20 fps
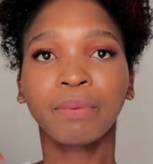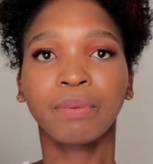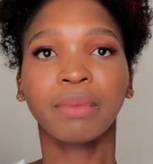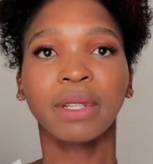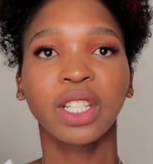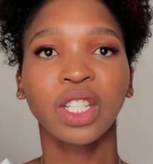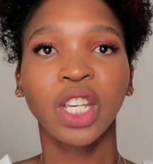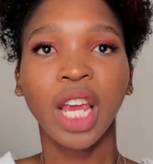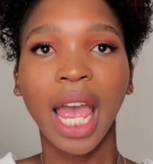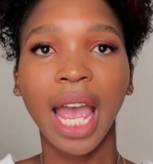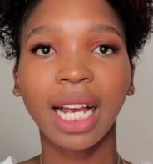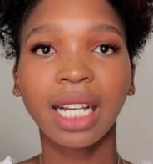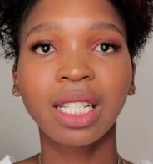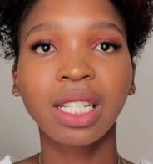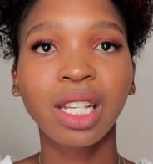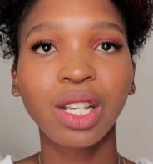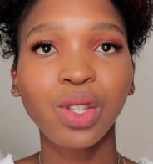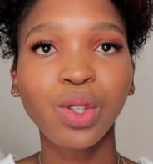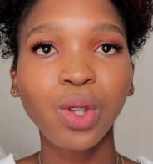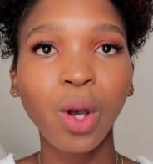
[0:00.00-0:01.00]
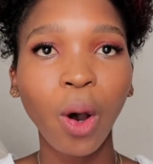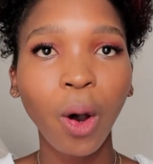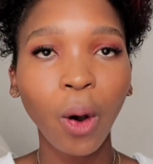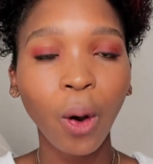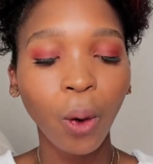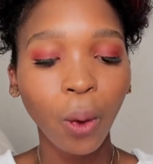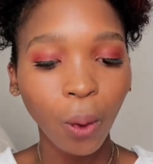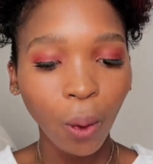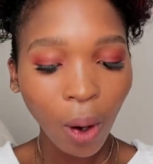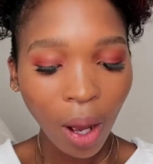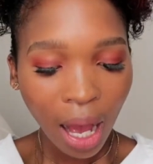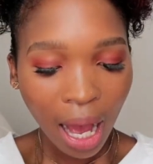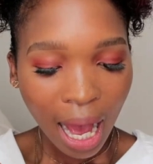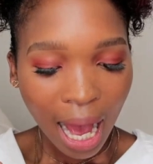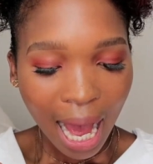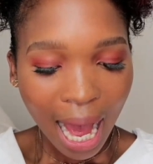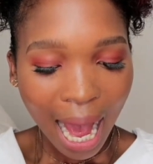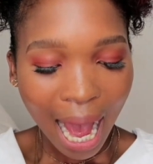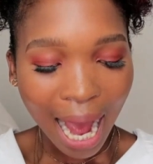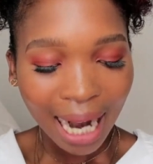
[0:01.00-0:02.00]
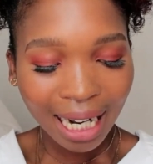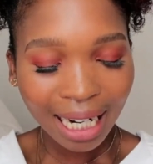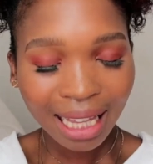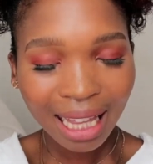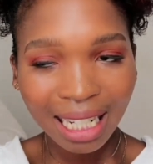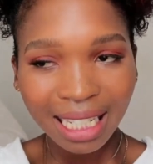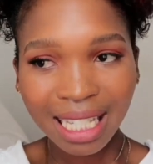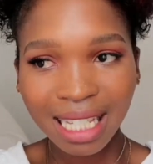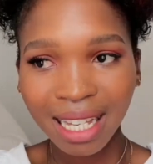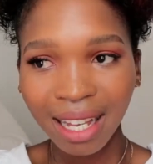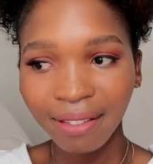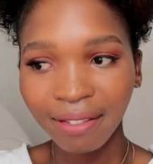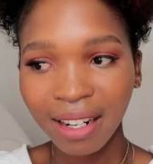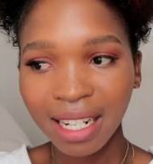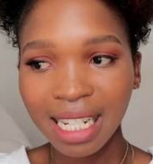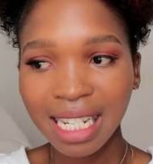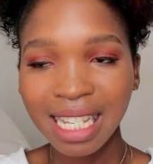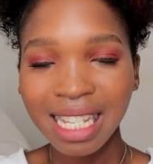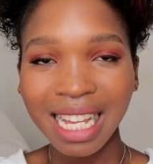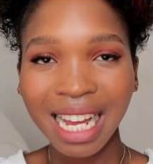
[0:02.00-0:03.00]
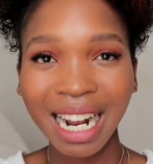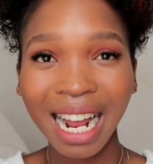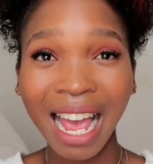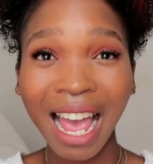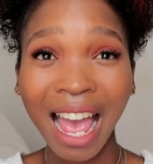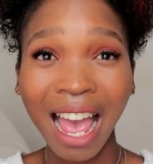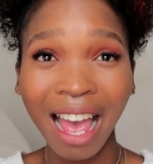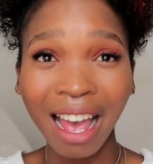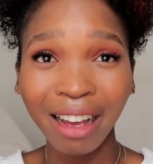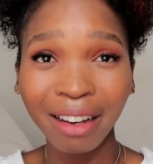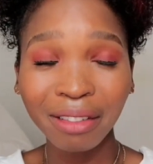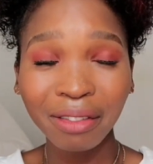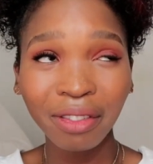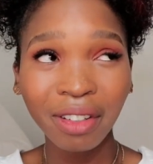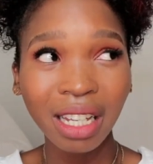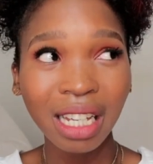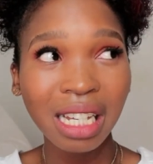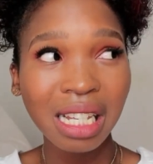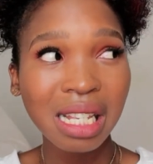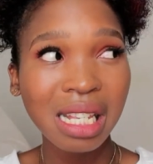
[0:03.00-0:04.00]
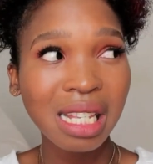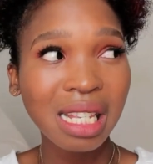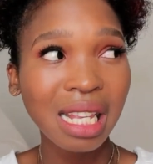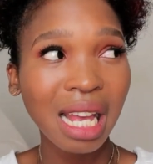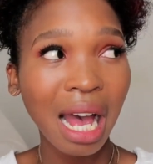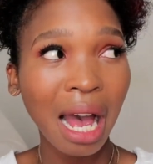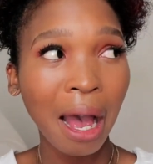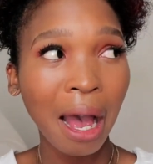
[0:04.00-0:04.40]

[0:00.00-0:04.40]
be checked. So another disadvantage that I have is